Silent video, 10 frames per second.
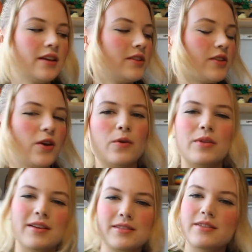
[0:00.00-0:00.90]
So
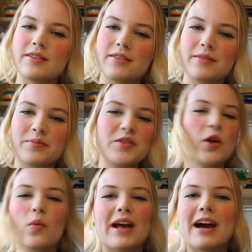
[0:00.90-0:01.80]
that's you
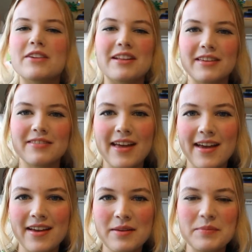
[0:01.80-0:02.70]
don't want to have anything there